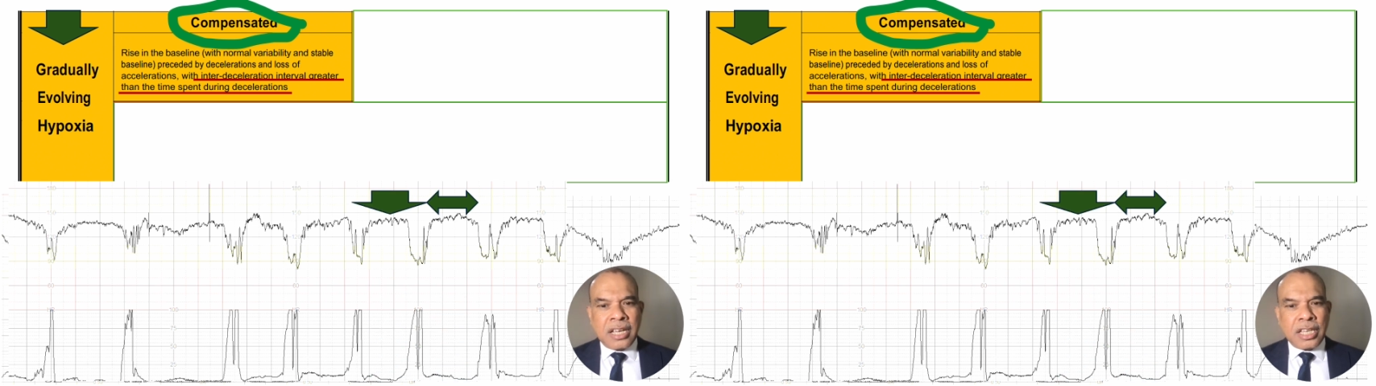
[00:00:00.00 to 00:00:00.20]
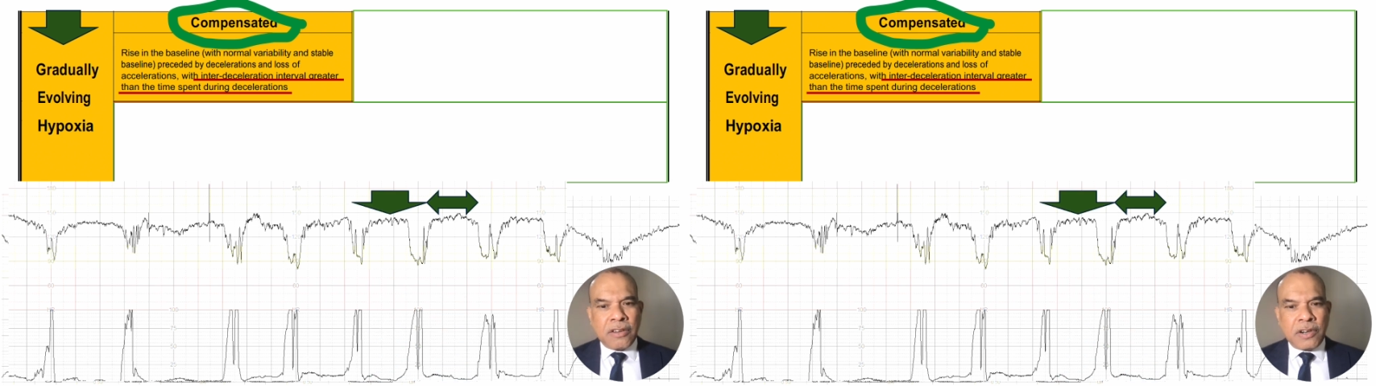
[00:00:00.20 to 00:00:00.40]

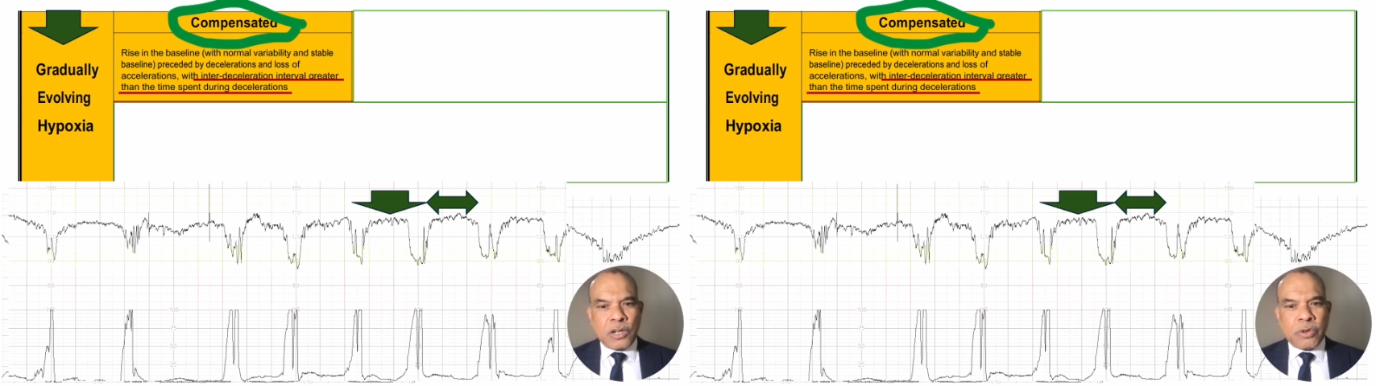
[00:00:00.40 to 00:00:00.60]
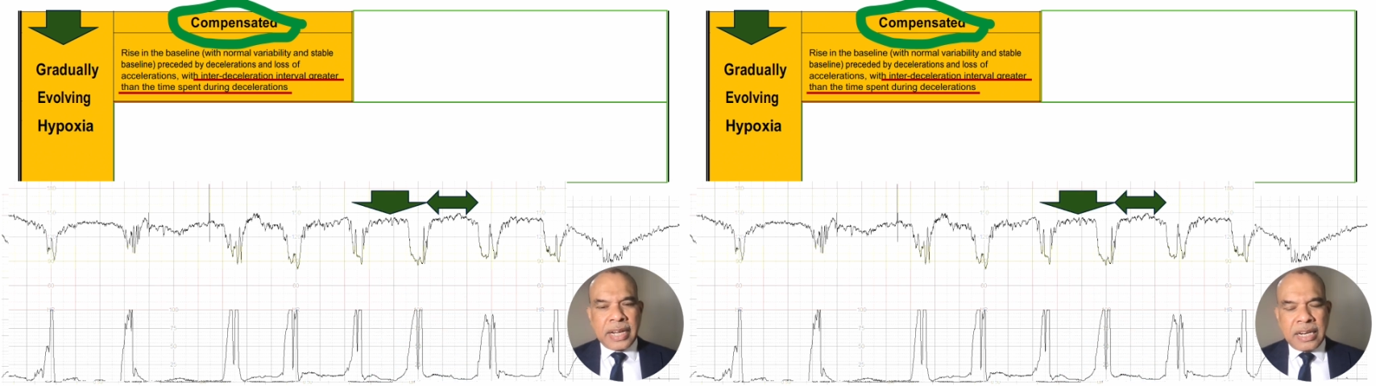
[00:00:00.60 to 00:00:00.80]
you
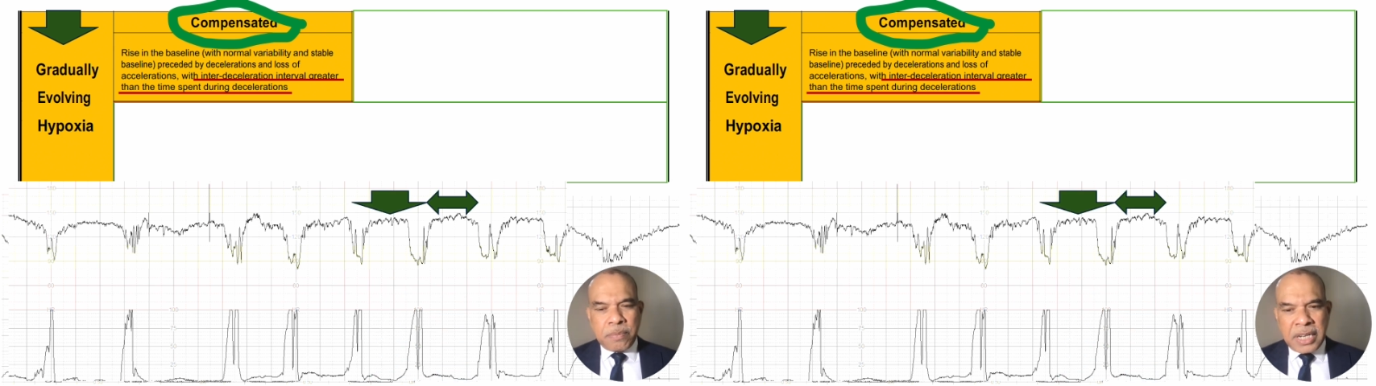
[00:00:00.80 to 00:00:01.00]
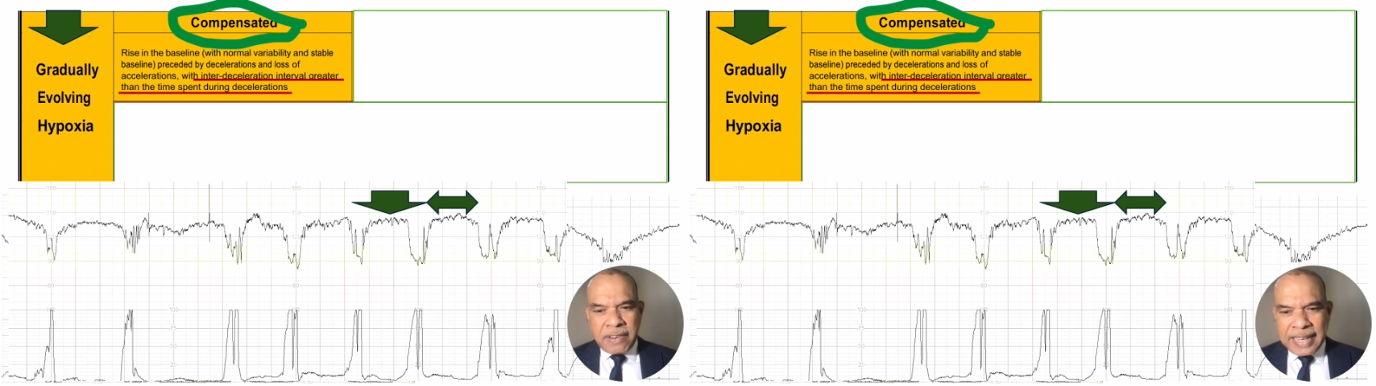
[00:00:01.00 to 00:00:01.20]
look in
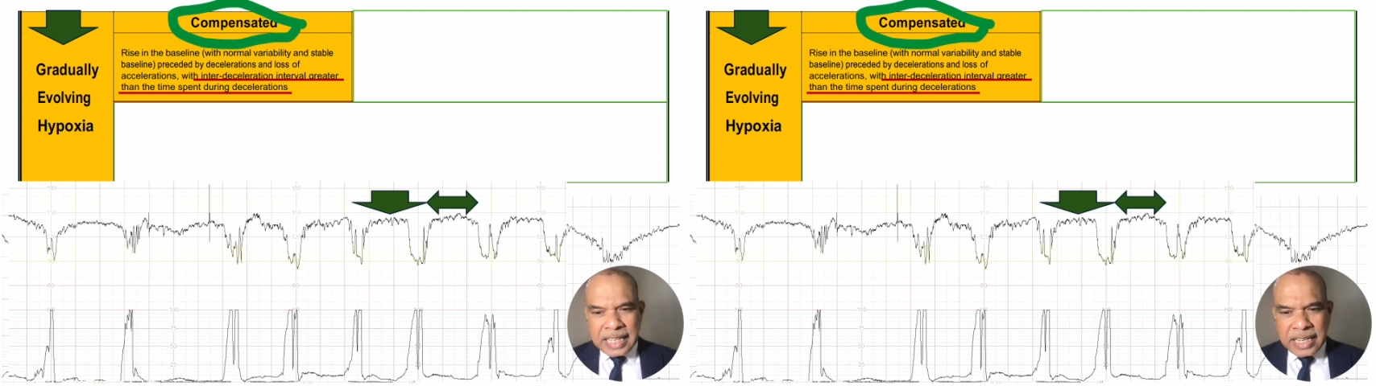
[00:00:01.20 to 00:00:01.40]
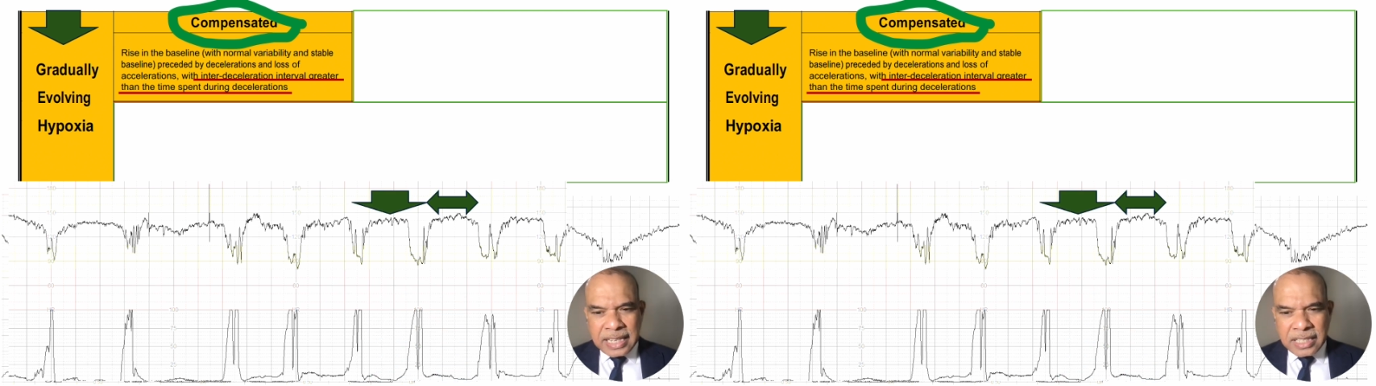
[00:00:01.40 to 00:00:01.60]
between the
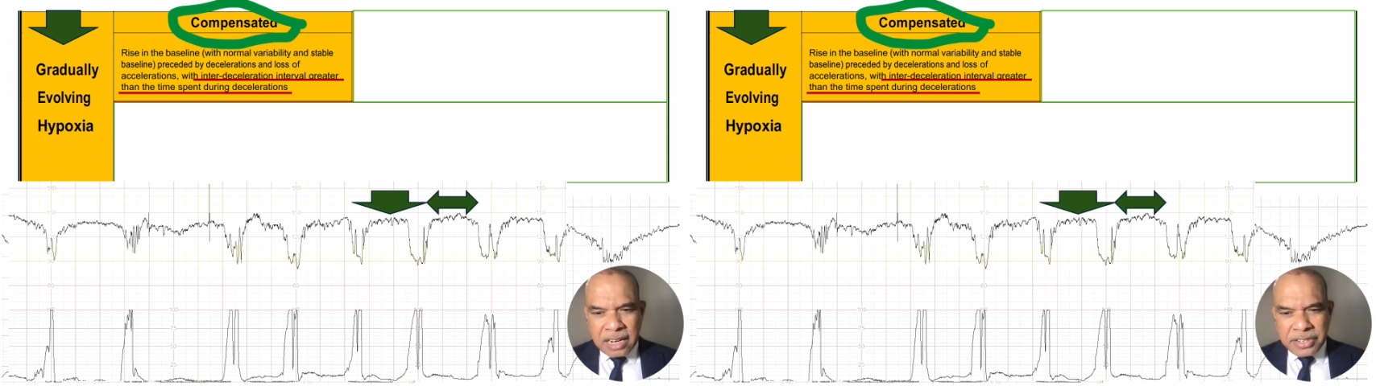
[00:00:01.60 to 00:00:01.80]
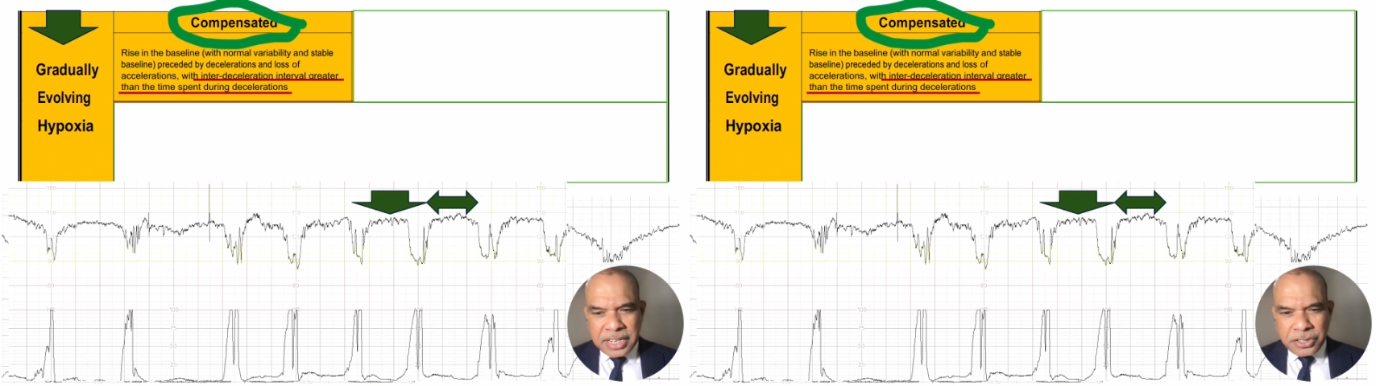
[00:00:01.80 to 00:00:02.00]

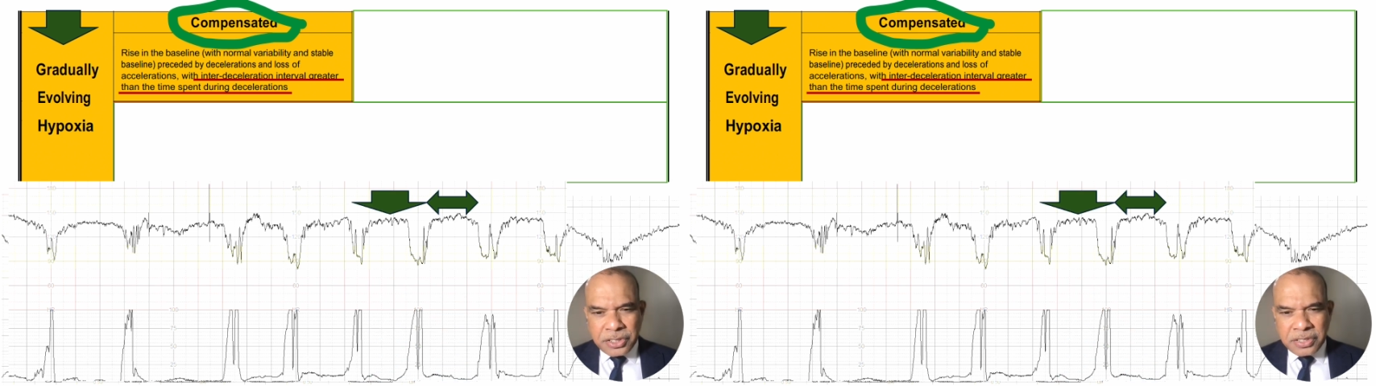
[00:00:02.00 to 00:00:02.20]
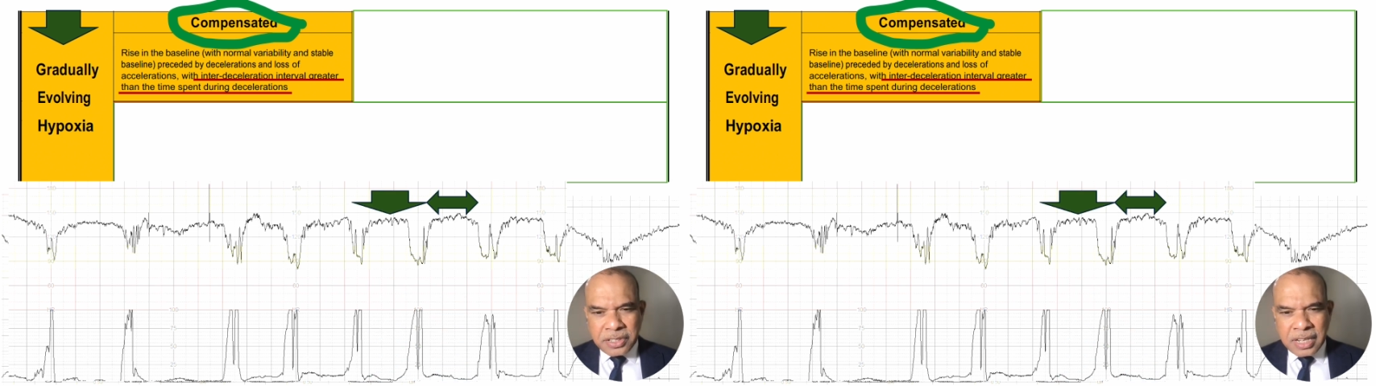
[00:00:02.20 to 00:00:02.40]
deceleration,